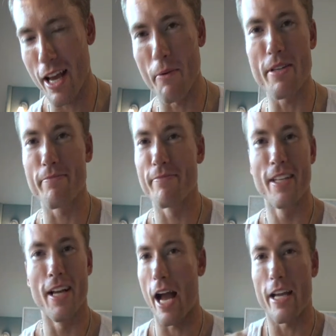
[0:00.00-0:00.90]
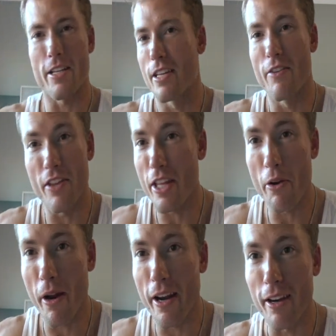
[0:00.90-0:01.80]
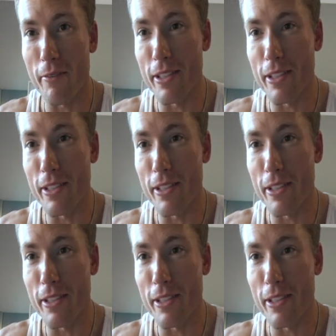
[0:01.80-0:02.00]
yeah, I can just end the video right here.